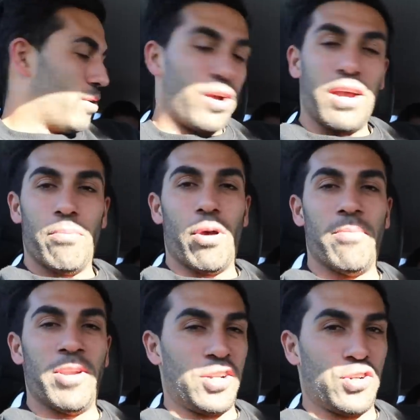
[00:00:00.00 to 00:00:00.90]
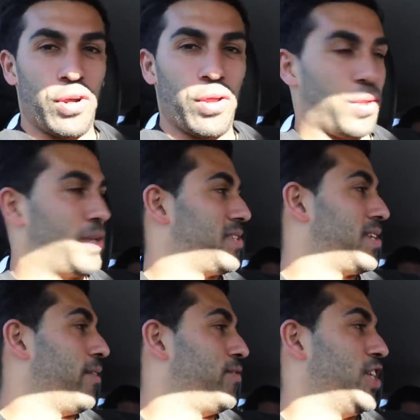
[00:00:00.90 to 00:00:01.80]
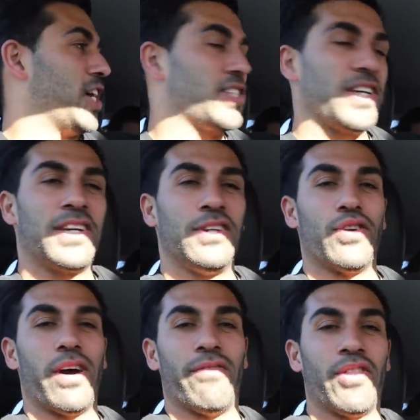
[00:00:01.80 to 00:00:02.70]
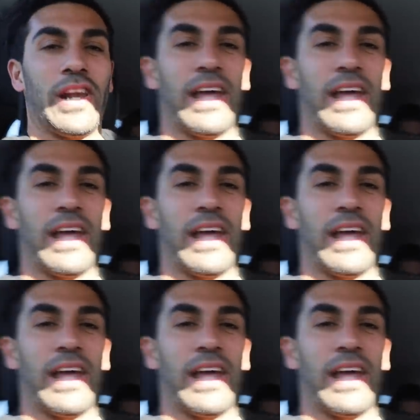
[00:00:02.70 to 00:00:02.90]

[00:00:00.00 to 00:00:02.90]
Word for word: Alright, moment of truth to see if Jushin can drive on